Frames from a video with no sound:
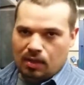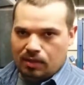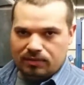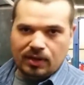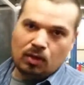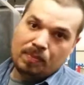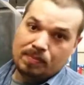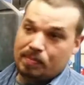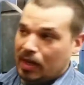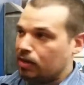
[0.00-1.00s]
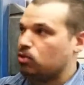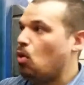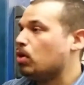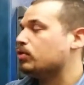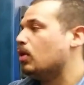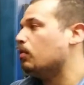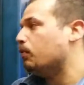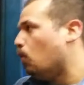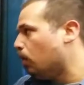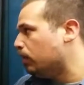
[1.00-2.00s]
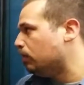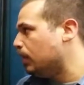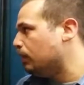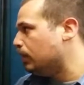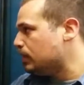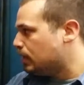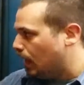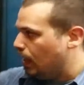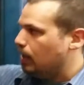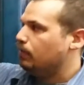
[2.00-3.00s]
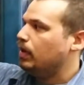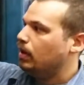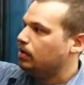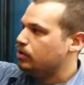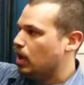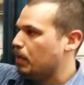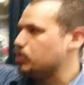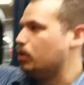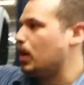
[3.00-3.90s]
The single biggest cornerstone for this lift is the AEV geometry